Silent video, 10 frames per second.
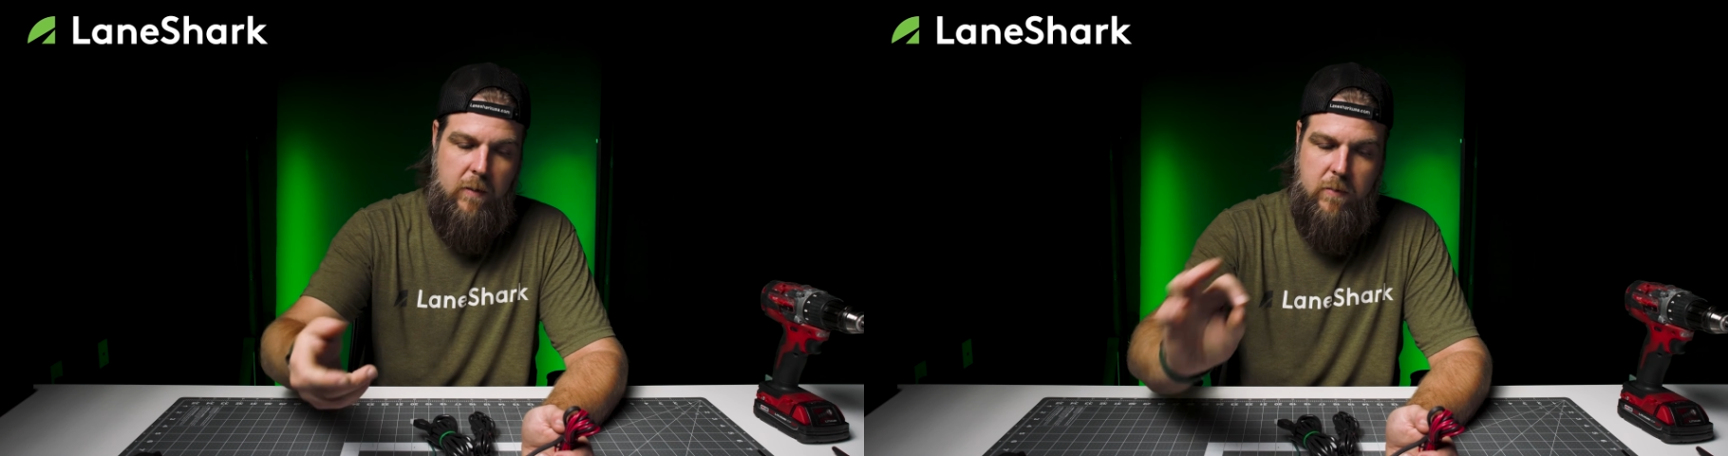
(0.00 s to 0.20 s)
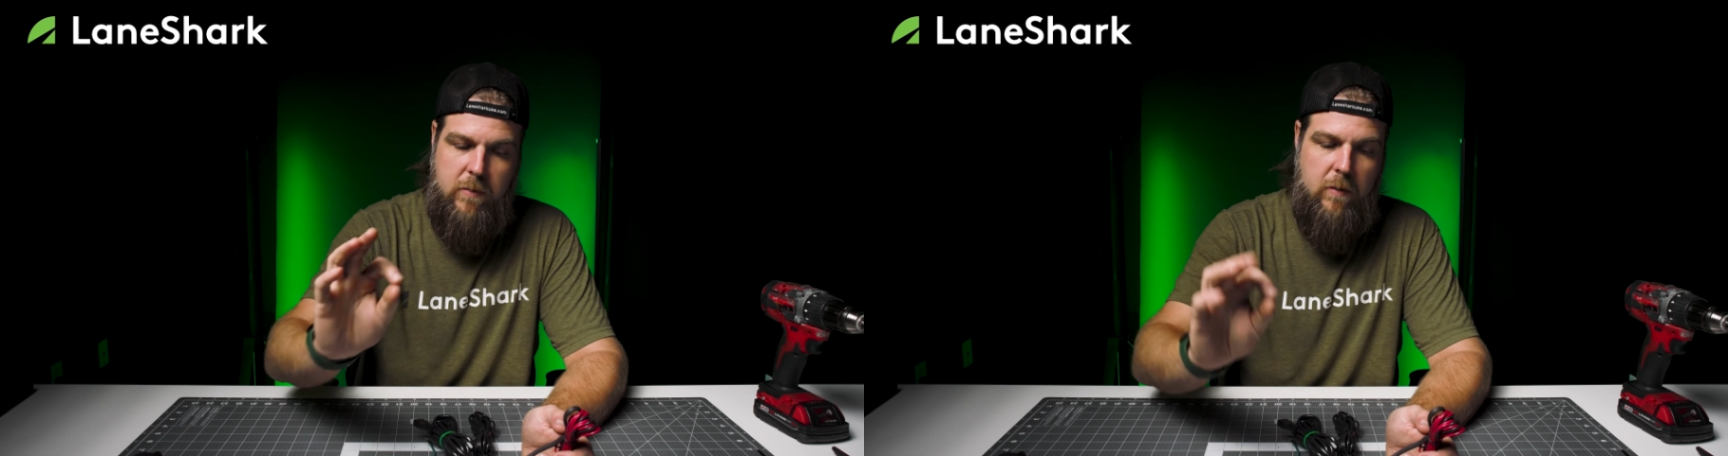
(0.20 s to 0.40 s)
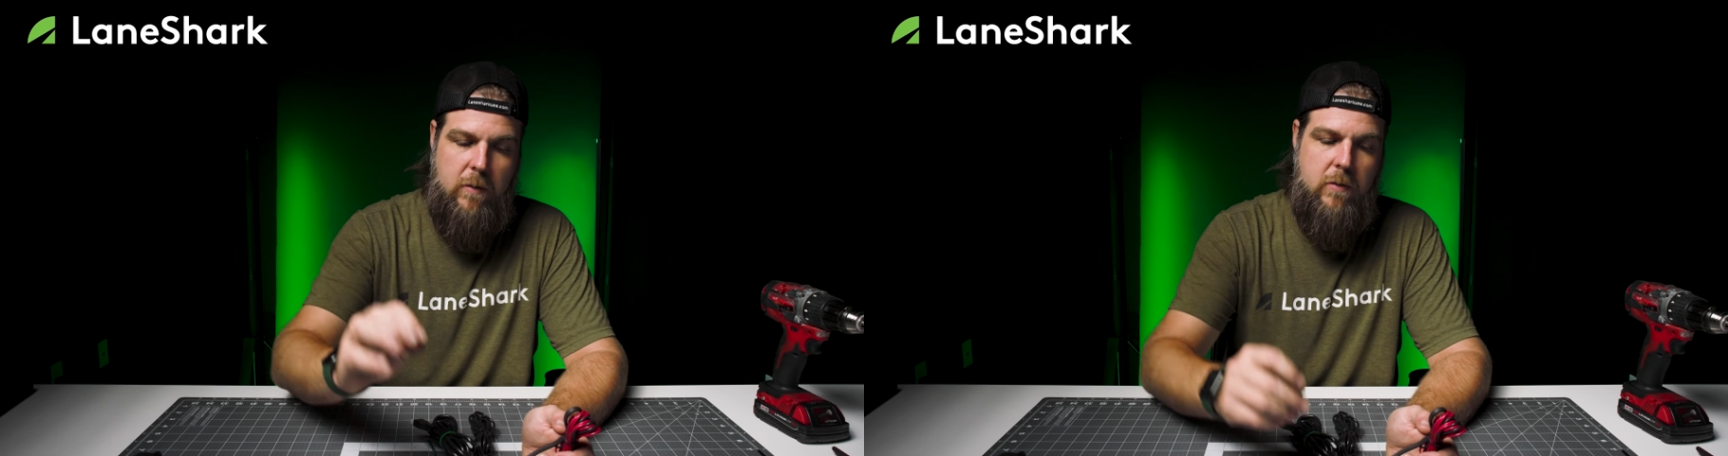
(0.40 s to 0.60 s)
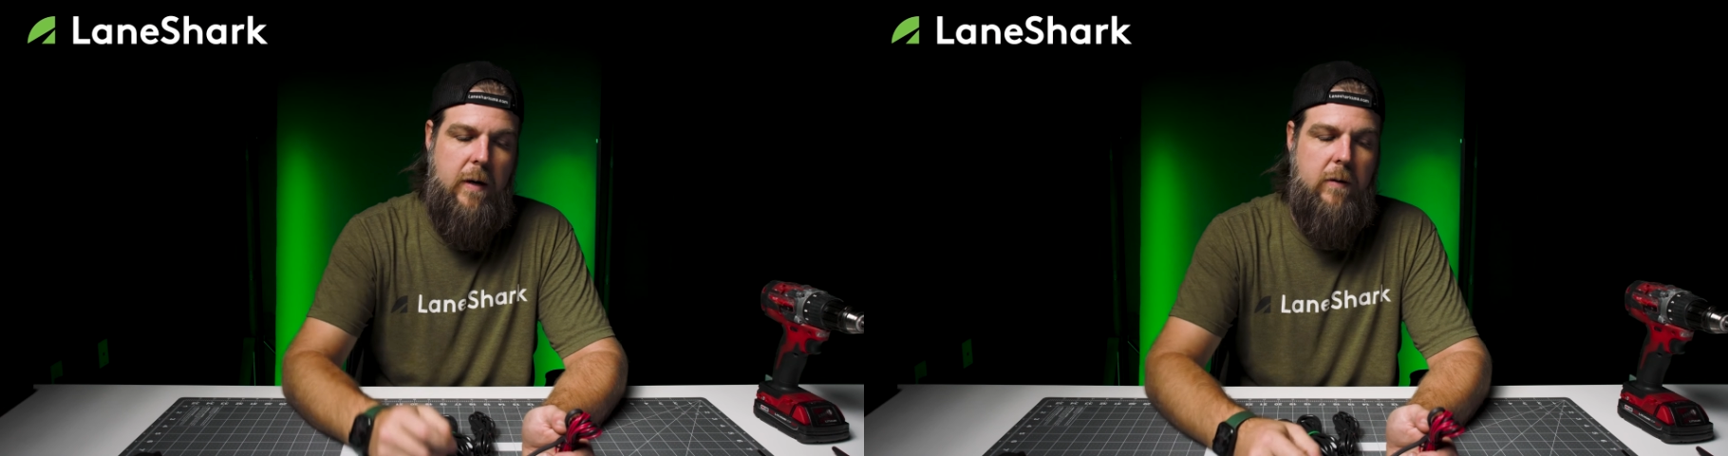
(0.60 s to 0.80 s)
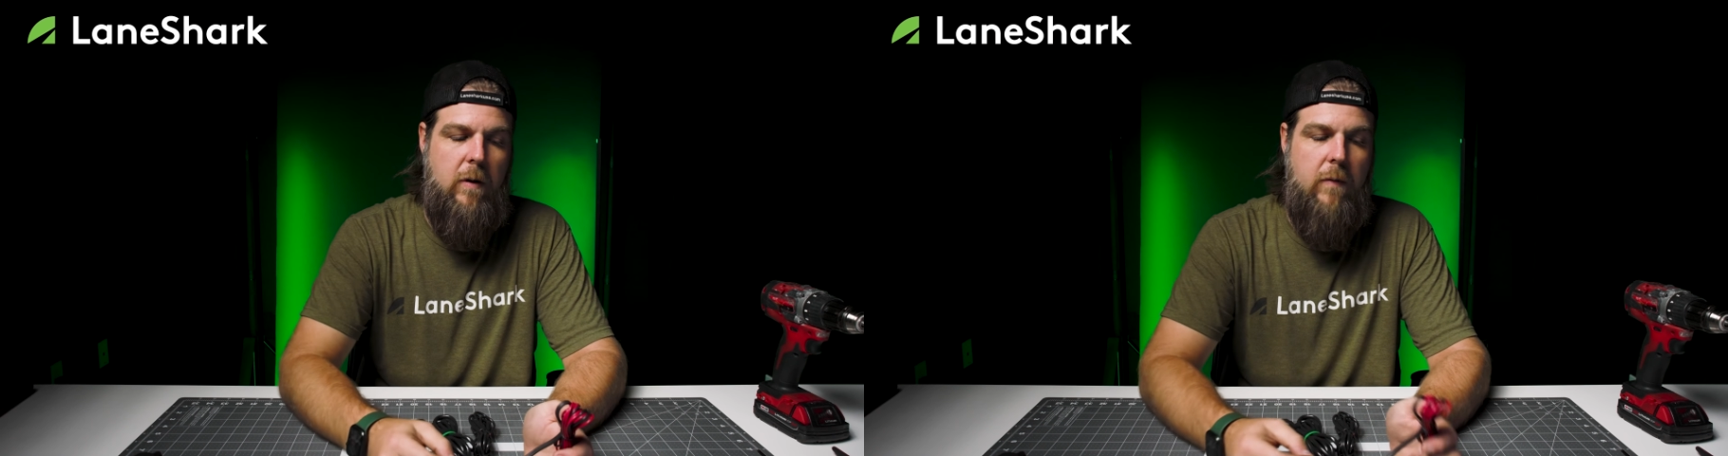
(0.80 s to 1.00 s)
you just turn the
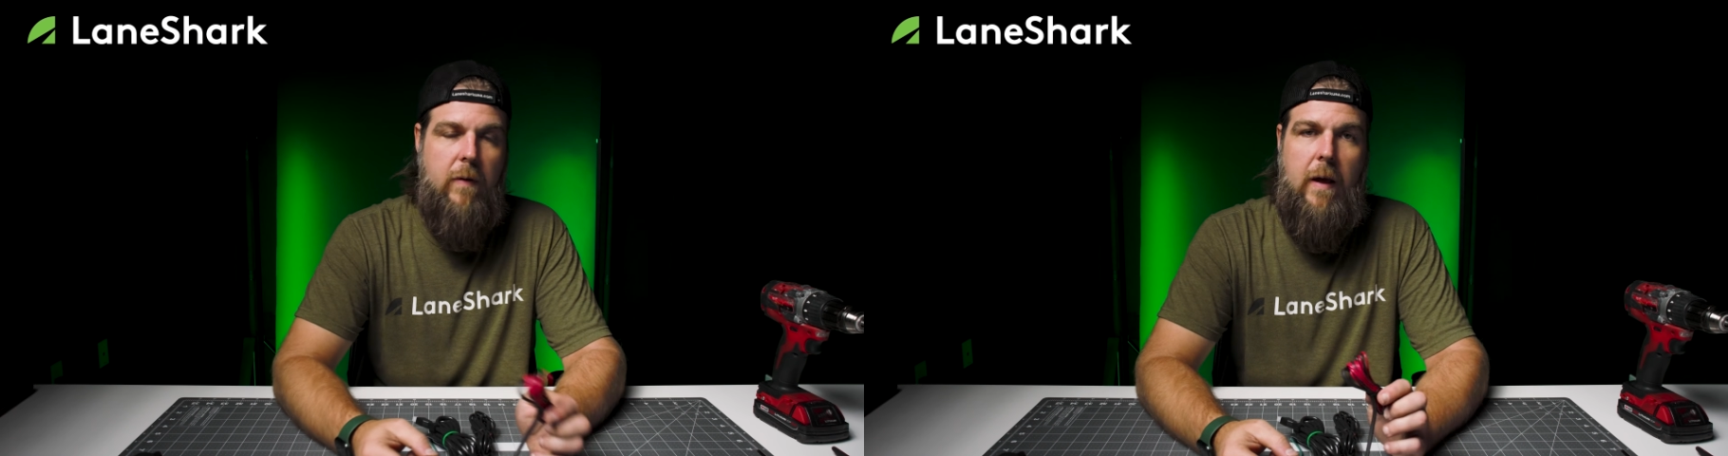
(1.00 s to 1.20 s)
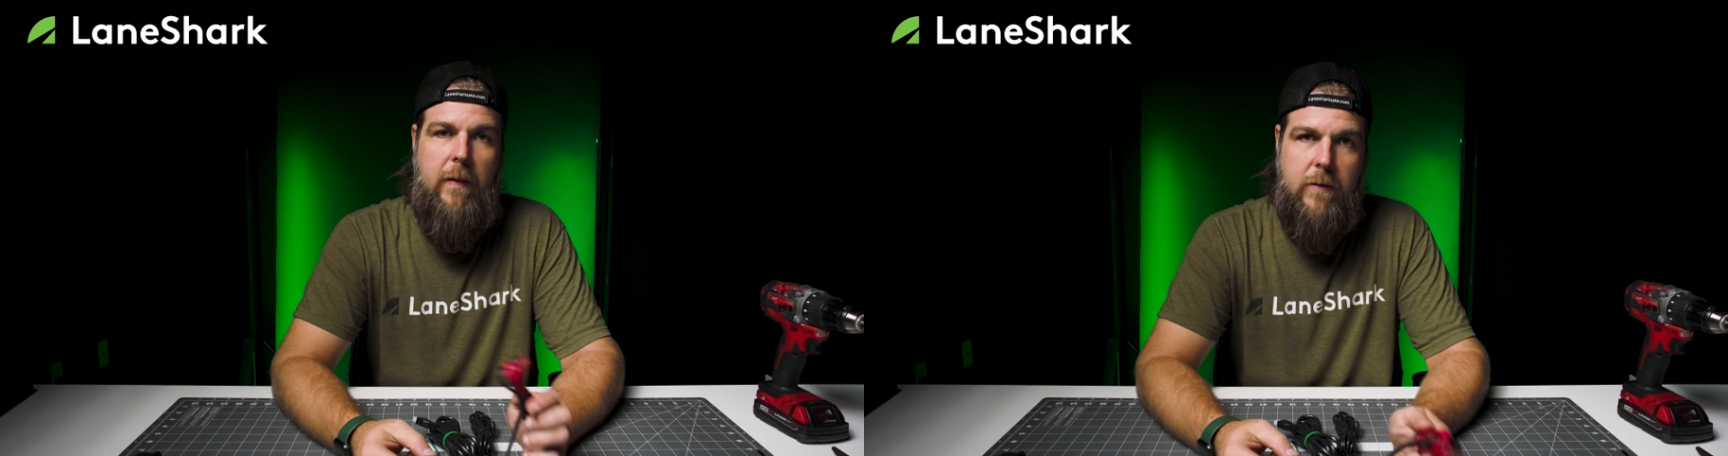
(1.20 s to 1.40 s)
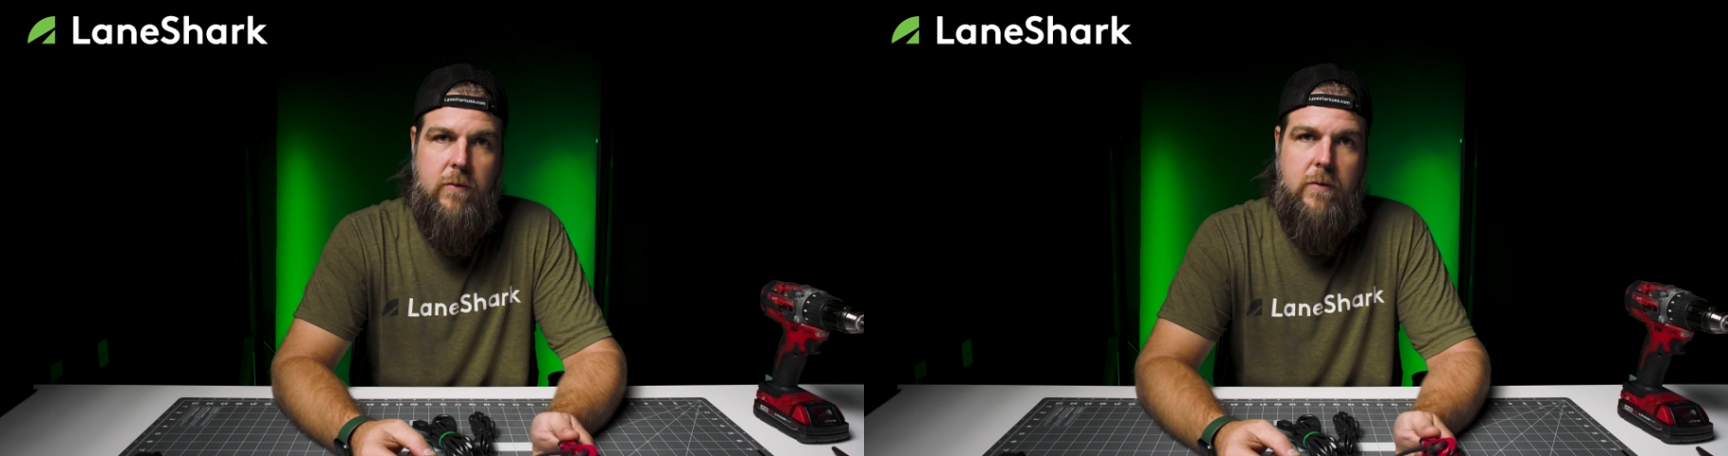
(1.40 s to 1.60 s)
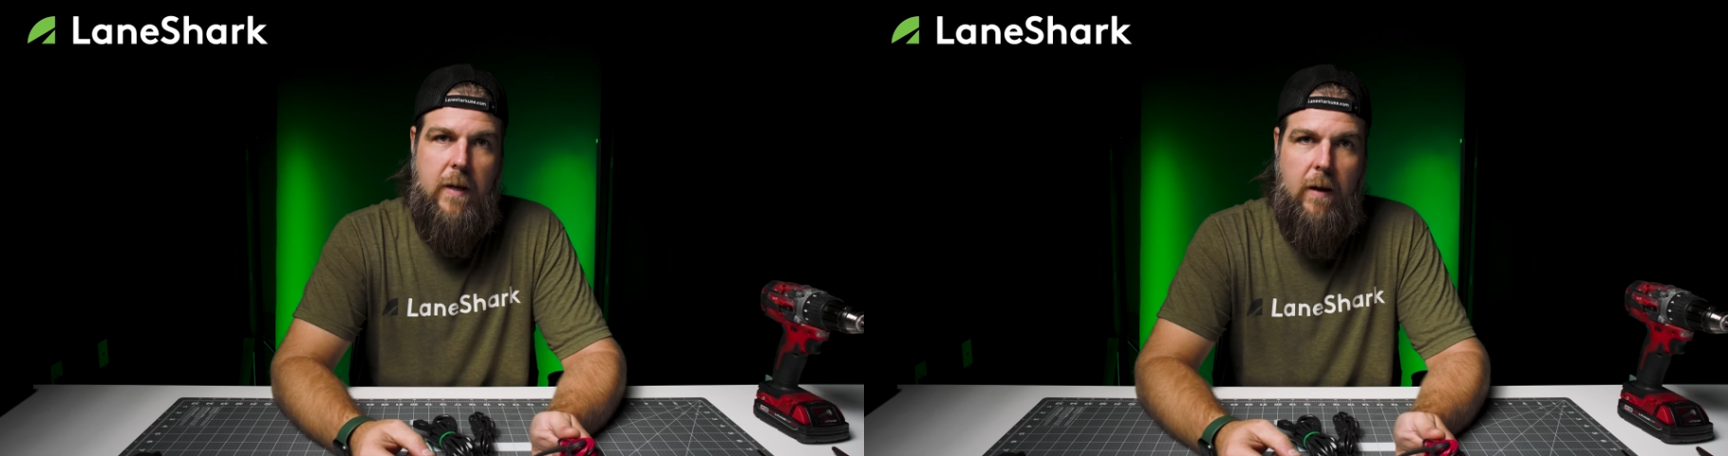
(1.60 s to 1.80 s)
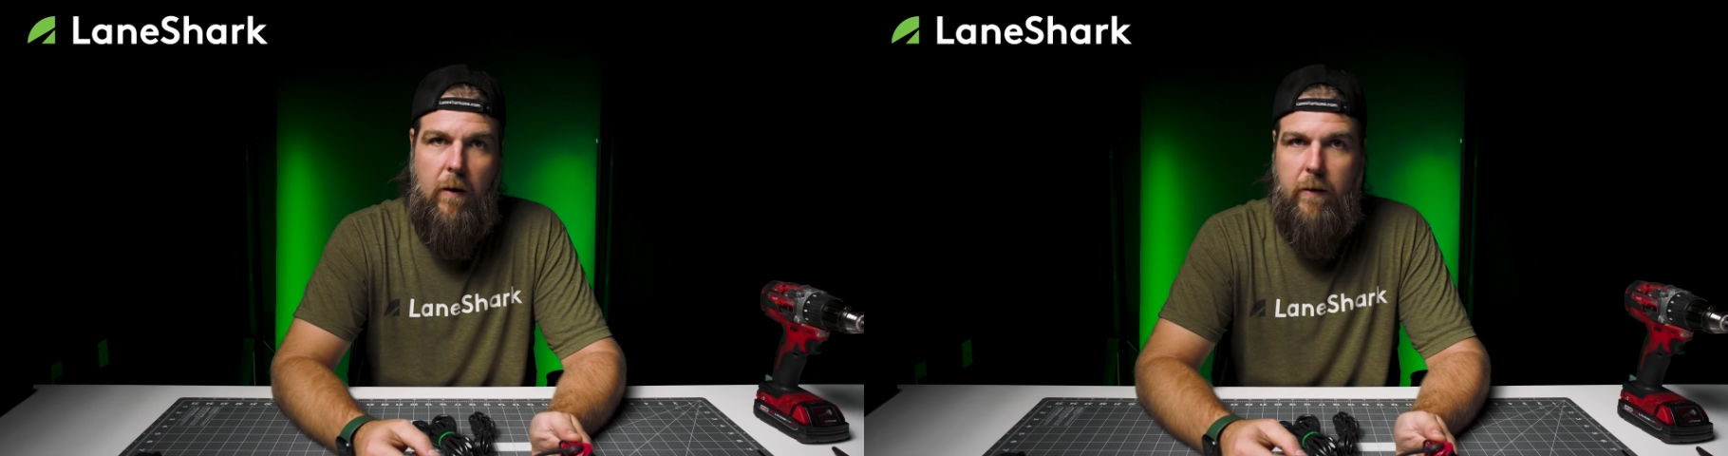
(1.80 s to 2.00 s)
tractor off, this will
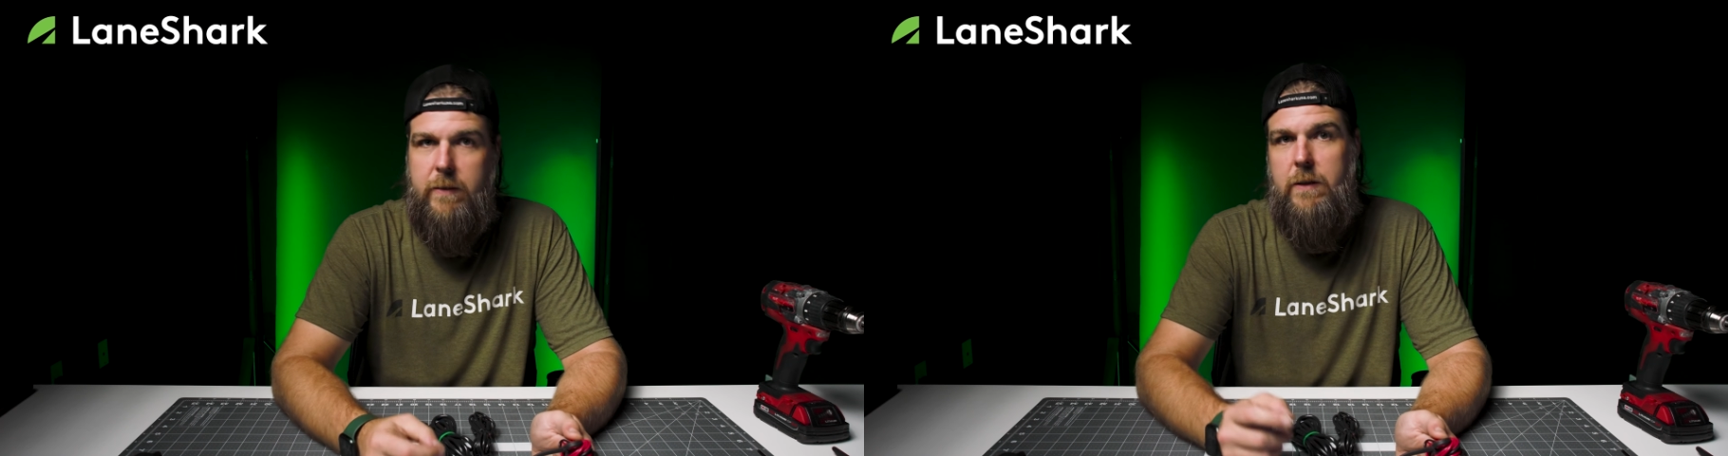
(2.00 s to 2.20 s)
stay on.